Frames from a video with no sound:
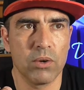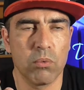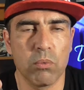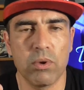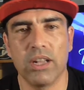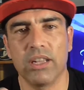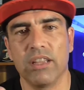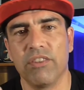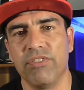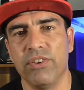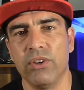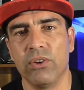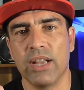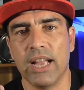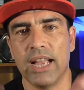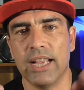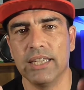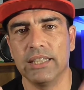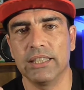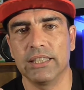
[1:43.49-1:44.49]
Well, if you
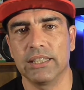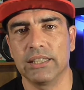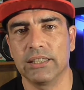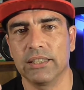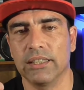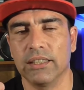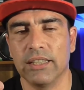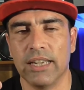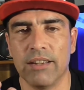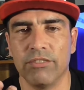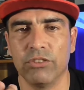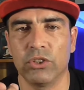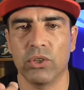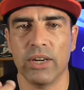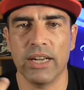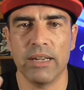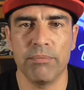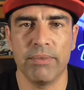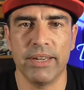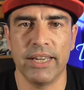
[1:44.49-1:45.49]
guys have
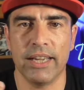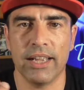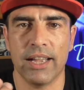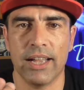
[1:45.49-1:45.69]
joined me